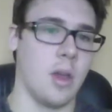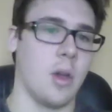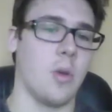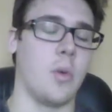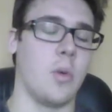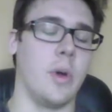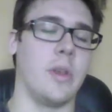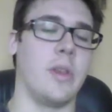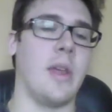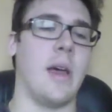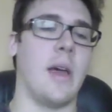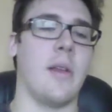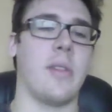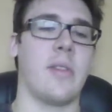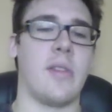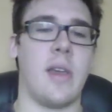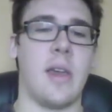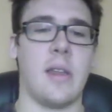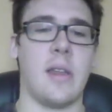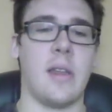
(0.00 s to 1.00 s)
One
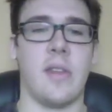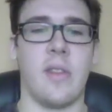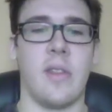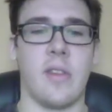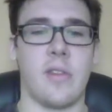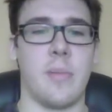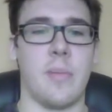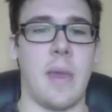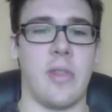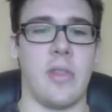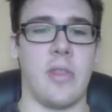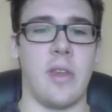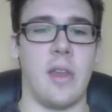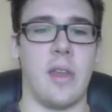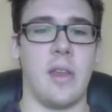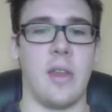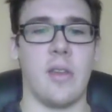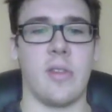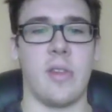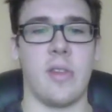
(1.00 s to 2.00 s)
downside to this
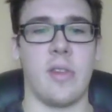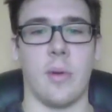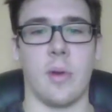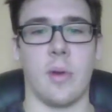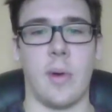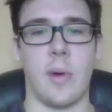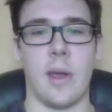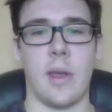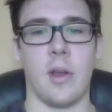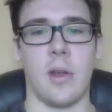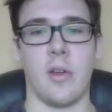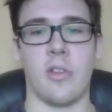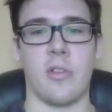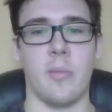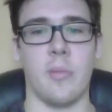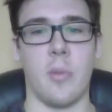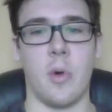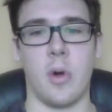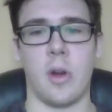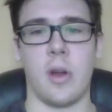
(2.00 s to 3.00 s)
method is it
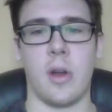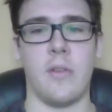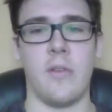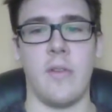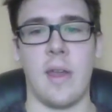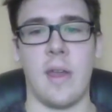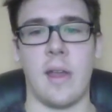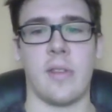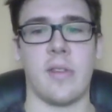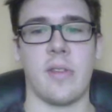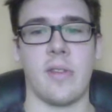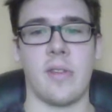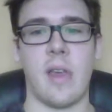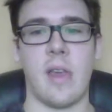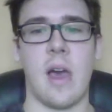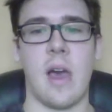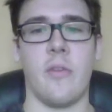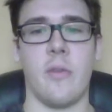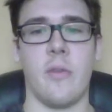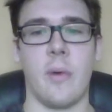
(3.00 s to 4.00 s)
requires more advanced
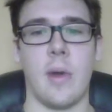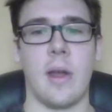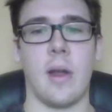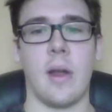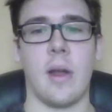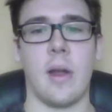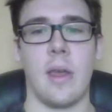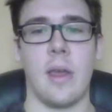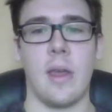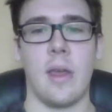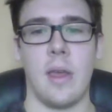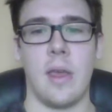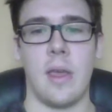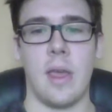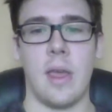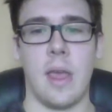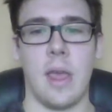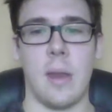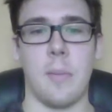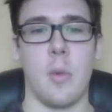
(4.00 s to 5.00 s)
software
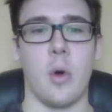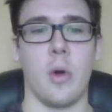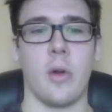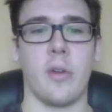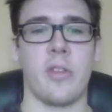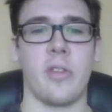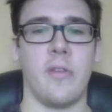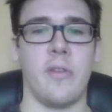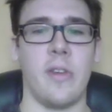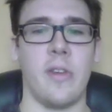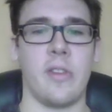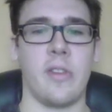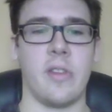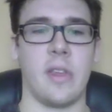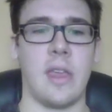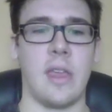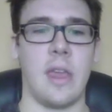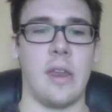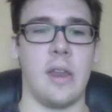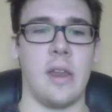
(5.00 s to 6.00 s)
and more
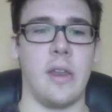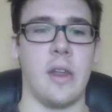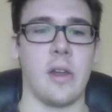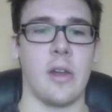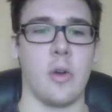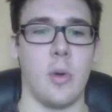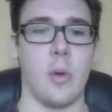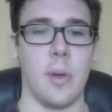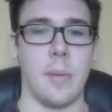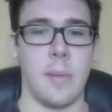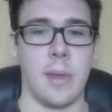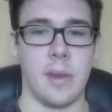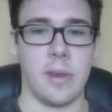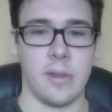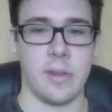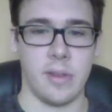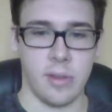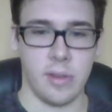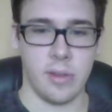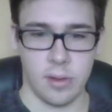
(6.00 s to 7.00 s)
sophisticated
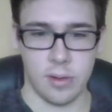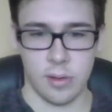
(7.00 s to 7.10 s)
equipment.